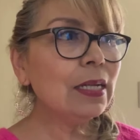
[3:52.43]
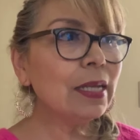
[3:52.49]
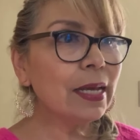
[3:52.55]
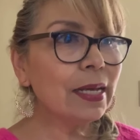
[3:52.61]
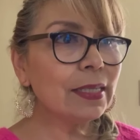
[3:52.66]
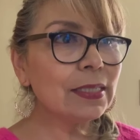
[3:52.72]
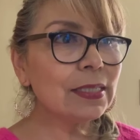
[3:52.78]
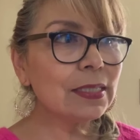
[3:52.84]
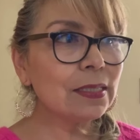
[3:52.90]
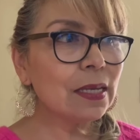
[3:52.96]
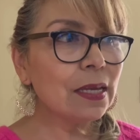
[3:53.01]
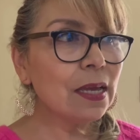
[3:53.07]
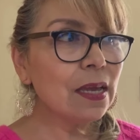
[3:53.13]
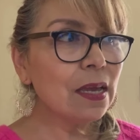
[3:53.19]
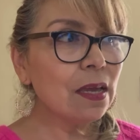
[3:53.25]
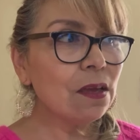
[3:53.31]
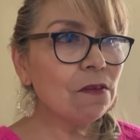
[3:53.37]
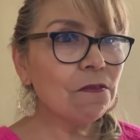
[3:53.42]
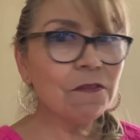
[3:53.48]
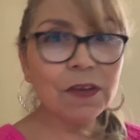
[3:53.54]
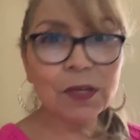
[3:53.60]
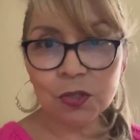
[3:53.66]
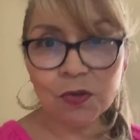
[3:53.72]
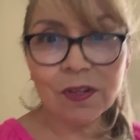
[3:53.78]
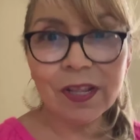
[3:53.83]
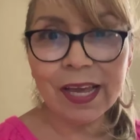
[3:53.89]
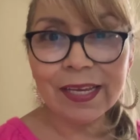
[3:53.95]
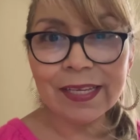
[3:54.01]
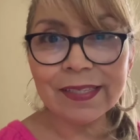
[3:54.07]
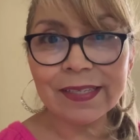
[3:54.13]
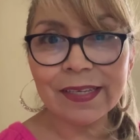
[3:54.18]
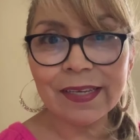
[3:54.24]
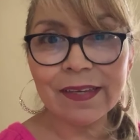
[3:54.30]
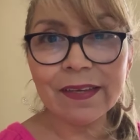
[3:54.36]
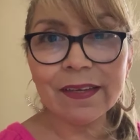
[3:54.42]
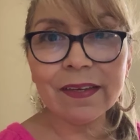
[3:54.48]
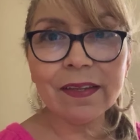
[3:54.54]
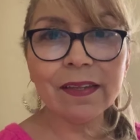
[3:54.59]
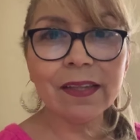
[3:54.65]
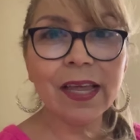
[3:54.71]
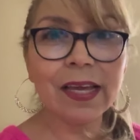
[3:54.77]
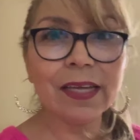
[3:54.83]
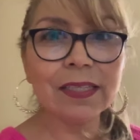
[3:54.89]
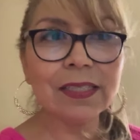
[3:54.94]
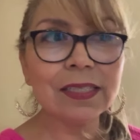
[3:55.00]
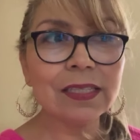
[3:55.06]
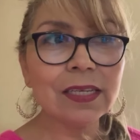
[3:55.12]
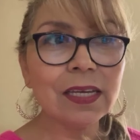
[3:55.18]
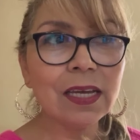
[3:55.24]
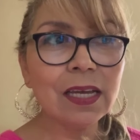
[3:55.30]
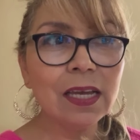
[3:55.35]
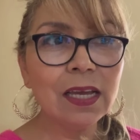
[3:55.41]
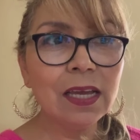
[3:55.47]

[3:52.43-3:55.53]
Let's visualize it. Let's